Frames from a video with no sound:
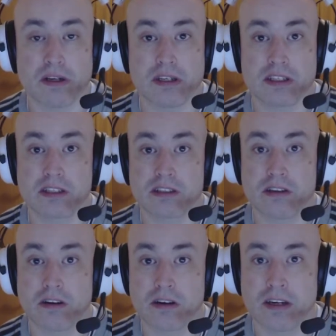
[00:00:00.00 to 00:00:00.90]
And this is
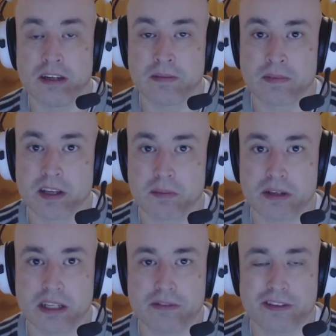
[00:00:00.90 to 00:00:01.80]
not a
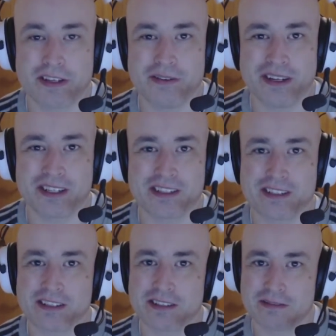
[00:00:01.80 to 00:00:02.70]
plea for
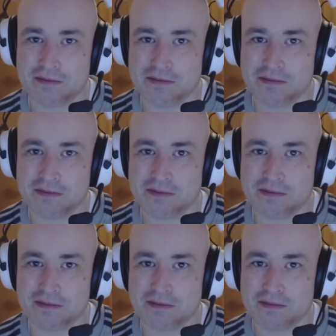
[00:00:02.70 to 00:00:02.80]
donations.